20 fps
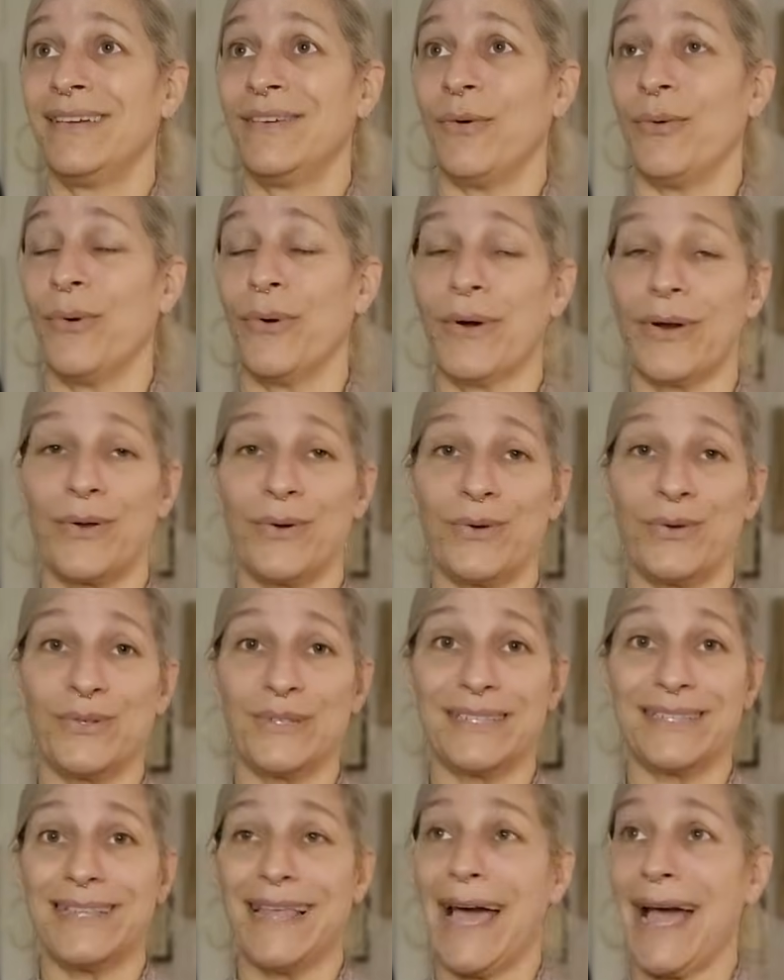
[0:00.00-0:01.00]
oracle
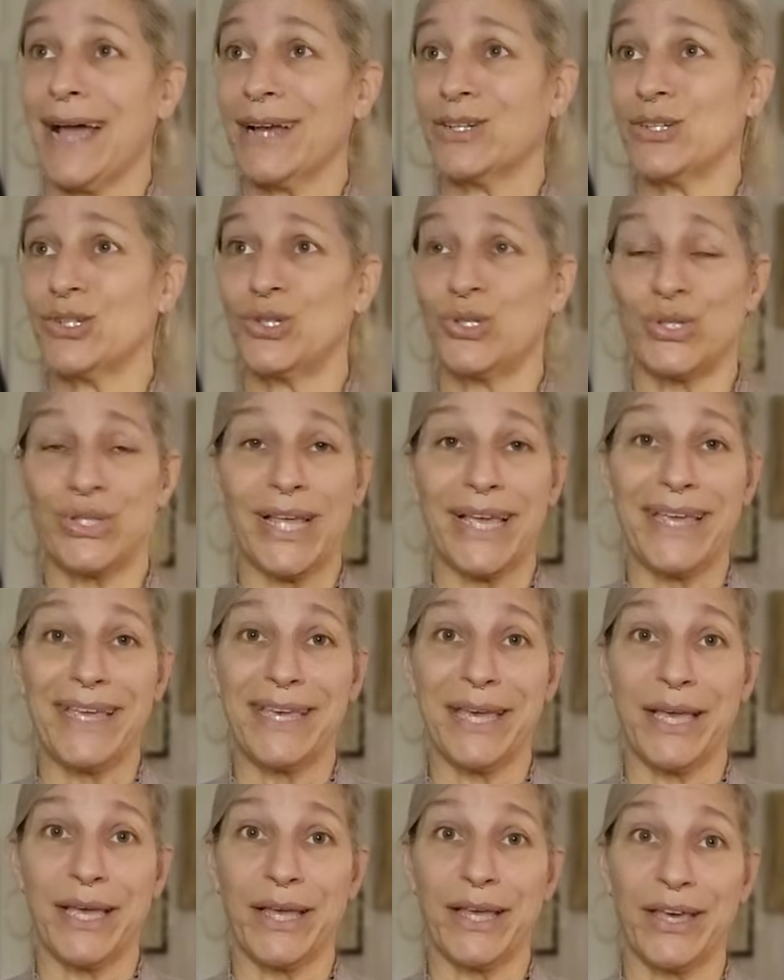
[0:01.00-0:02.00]
slash
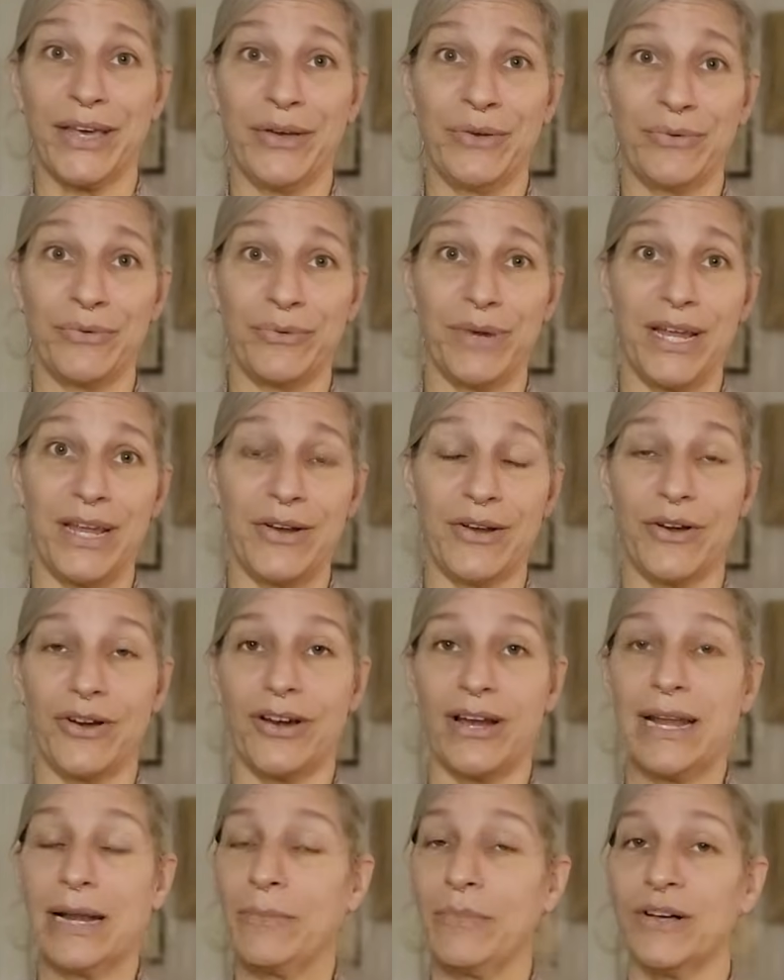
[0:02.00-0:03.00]
psychic reader,
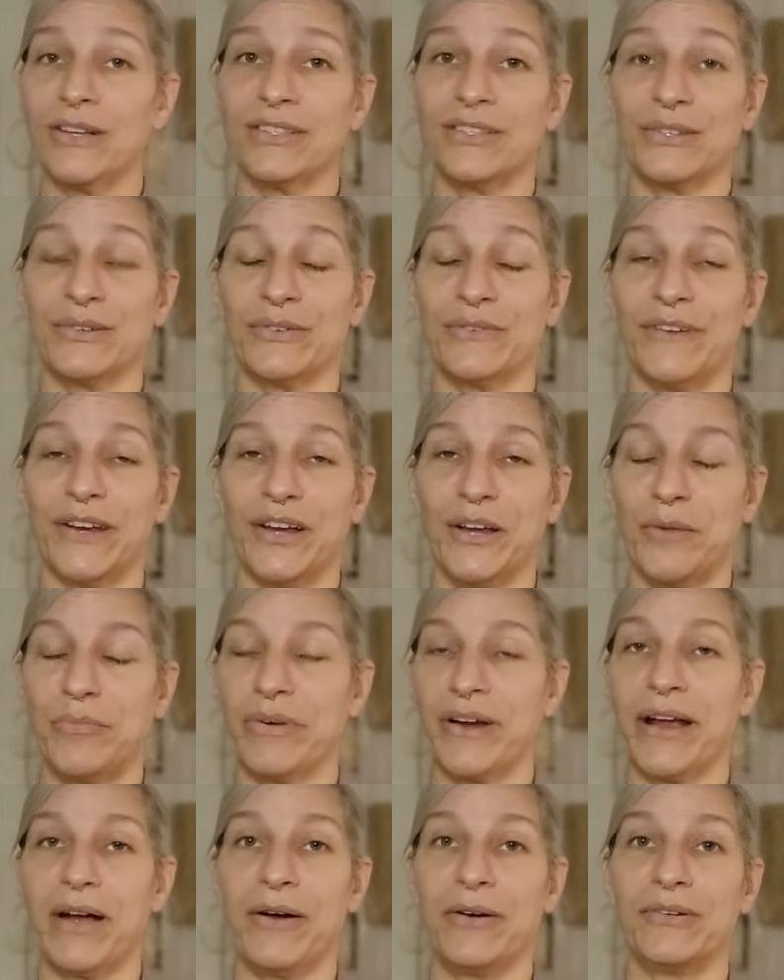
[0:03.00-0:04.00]
and I'm also a very
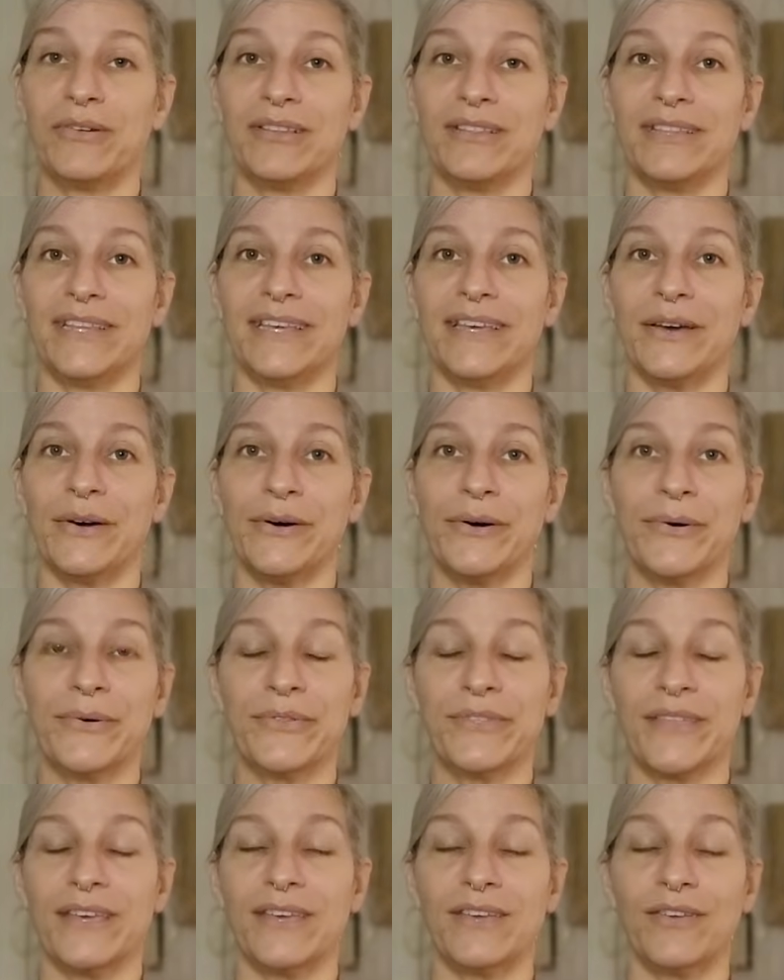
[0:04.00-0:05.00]
proud Leo.
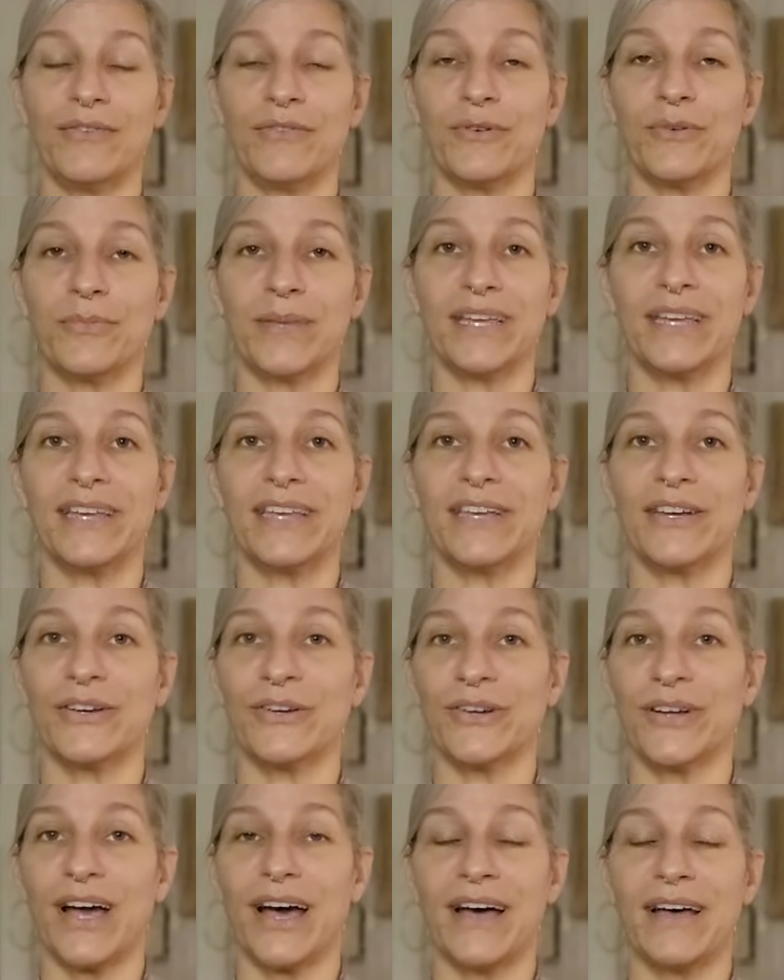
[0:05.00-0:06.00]
Thank you for being
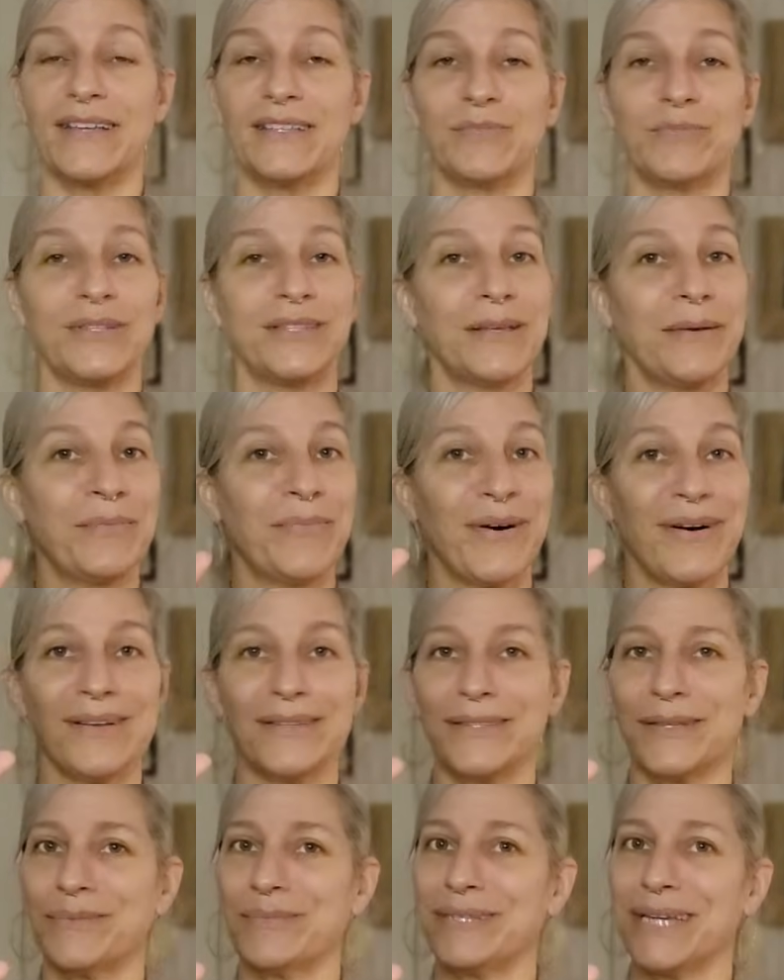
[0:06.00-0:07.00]
here, guys. Put them
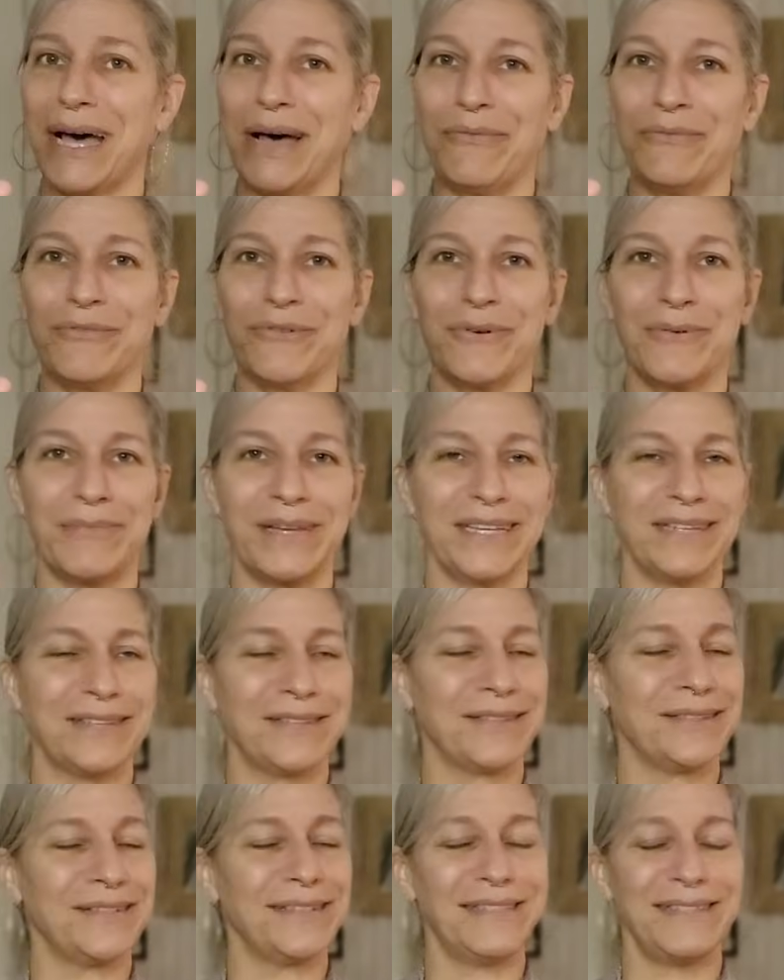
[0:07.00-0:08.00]
paws up top for me.
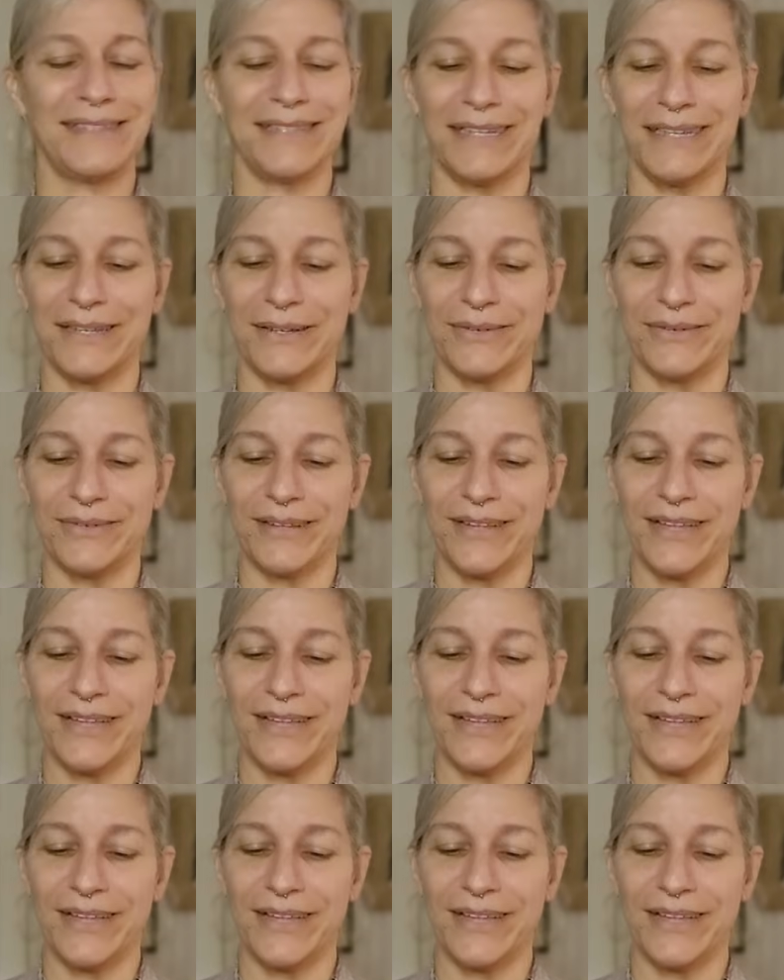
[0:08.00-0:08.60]
It's good to see you.